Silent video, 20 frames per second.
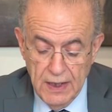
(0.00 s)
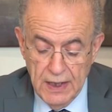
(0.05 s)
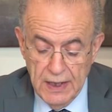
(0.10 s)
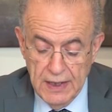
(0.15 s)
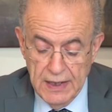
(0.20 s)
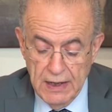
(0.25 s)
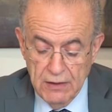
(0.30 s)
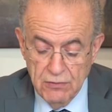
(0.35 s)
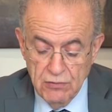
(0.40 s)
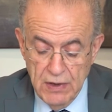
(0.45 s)

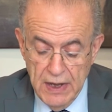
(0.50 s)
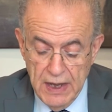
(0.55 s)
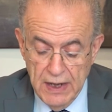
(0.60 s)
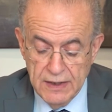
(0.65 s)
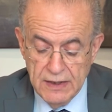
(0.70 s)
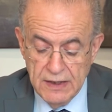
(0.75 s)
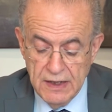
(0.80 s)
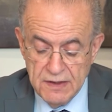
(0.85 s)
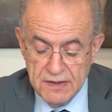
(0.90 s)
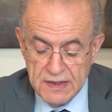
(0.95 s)
and
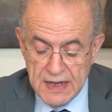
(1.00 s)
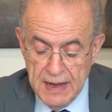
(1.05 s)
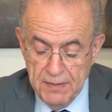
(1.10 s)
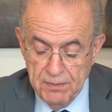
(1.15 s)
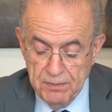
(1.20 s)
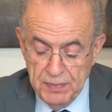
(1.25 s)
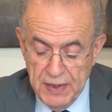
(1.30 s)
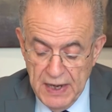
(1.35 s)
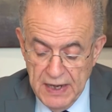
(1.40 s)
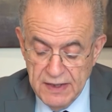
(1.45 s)
awareness
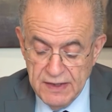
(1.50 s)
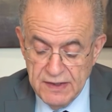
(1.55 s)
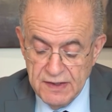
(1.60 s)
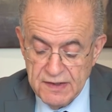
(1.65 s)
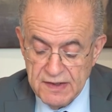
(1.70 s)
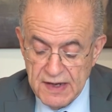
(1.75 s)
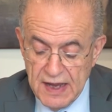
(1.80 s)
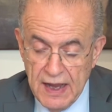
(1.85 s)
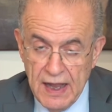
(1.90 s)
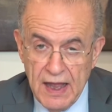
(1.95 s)

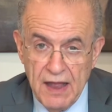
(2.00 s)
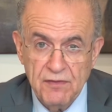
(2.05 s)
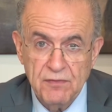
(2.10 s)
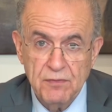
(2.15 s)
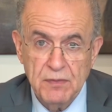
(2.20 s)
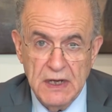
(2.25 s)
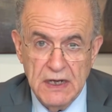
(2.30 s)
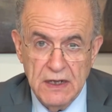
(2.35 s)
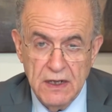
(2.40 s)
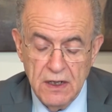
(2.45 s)
campaigns
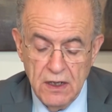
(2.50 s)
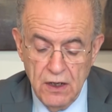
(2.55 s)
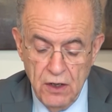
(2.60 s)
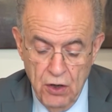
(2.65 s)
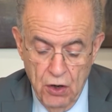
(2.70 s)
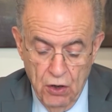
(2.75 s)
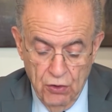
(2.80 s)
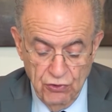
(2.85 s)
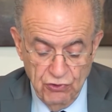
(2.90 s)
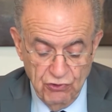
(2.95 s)
have been
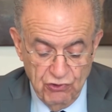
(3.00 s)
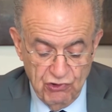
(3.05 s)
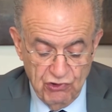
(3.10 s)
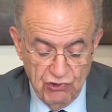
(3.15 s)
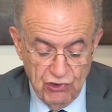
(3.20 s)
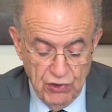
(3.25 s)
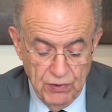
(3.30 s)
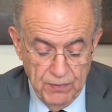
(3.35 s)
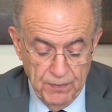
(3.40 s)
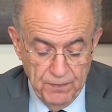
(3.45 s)

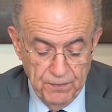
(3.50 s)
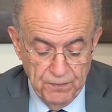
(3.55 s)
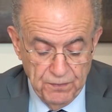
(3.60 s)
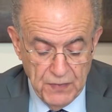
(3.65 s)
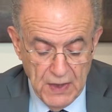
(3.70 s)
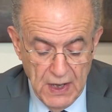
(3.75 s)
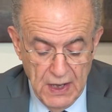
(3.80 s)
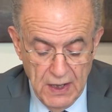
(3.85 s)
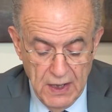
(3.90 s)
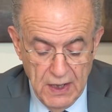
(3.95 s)
launched.
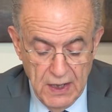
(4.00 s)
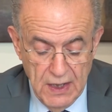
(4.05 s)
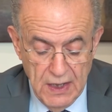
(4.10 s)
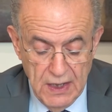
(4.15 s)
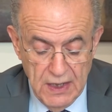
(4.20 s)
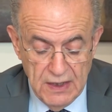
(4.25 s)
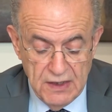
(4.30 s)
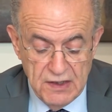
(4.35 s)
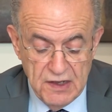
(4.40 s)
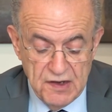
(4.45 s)

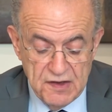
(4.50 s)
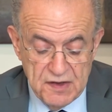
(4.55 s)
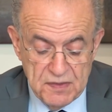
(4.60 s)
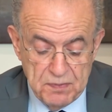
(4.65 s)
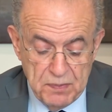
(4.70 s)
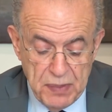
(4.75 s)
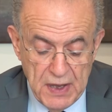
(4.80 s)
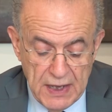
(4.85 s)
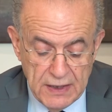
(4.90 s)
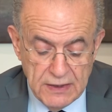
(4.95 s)
It is
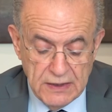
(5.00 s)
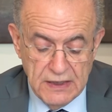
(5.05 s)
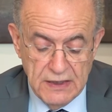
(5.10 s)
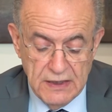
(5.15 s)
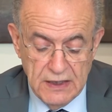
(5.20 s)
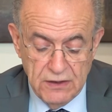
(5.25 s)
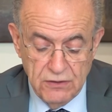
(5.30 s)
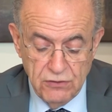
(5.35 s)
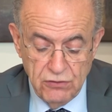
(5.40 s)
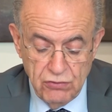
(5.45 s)

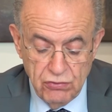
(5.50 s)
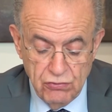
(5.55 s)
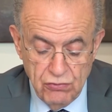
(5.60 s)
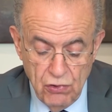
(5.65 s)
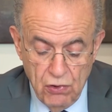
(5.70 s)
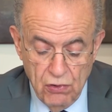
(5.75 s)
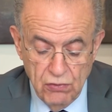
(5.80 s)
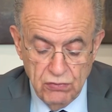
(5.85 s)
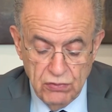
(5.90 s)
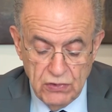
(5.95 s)
pertinent to
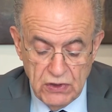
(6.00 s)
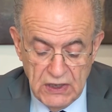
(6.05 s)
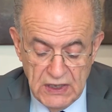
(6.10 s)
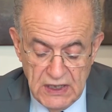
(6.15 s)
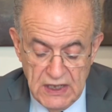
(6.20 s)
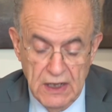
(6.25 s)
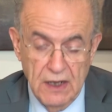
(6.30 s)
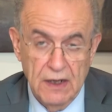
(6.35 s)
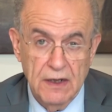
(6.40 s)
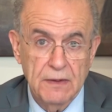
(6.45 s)
note
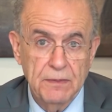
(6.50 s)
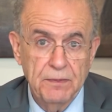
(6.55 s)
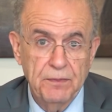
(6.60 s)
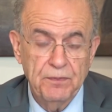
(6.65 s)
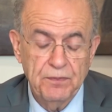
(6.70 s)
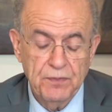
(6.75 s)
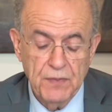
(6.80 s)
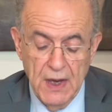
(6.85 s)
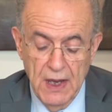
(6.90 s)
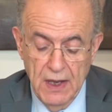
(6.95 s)
here
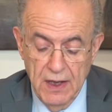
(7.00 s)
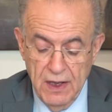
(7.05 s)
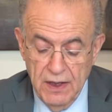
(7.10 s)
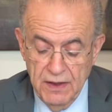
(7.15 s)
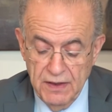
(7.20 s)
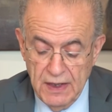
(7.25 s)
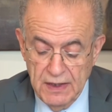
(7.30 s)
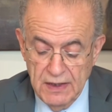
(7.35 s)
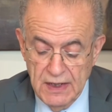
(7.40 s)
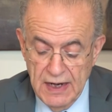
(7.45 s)

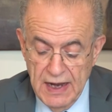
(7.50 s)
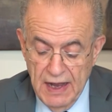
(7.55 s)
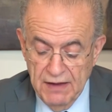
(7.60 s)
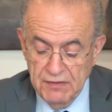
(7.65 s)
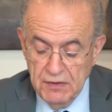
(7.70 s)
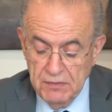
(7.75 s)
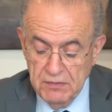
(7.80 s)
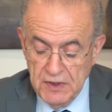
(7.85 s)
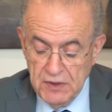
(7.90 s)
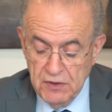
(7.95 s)
that the
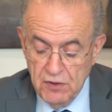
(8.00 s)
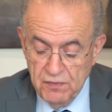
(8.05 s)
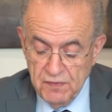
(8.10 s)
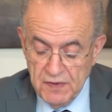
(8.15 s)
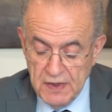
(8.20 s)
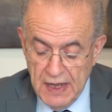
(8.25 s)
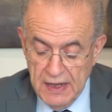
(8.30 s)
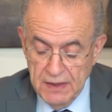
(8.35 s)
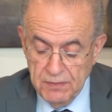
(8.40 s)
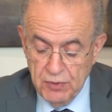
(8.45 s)
government of
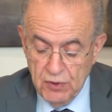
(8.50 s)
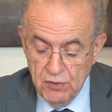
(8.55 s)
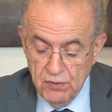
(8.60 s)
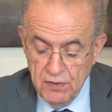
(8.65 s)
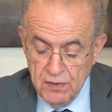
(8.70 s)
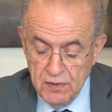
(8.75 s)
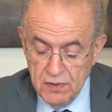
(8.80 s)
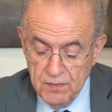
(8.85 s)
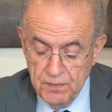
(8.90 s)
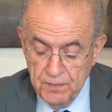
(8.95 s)

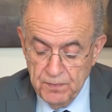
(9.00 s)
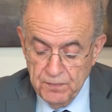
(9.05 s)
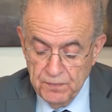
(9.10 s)
Cyprus